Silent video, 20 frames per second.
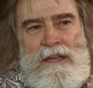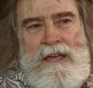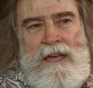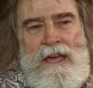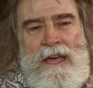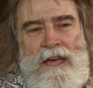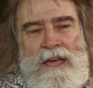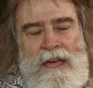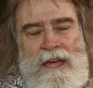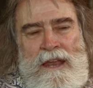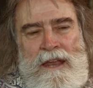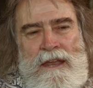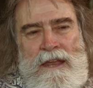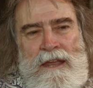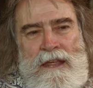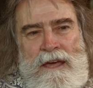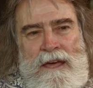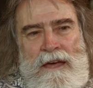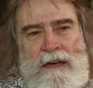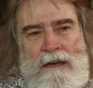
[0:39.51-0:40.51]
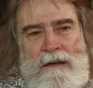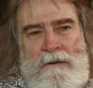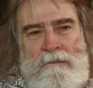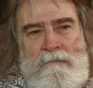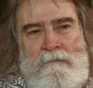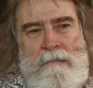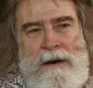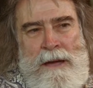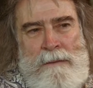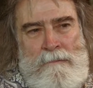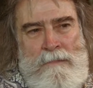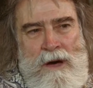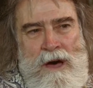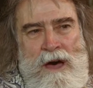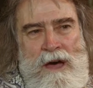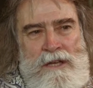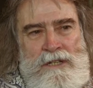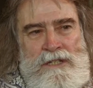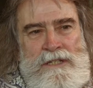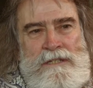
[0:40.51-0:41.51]
And uh, my
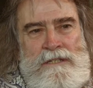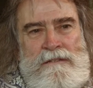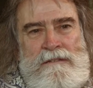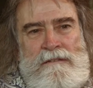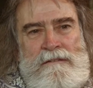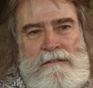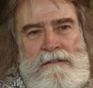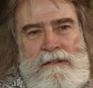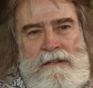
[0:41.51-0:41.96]
boss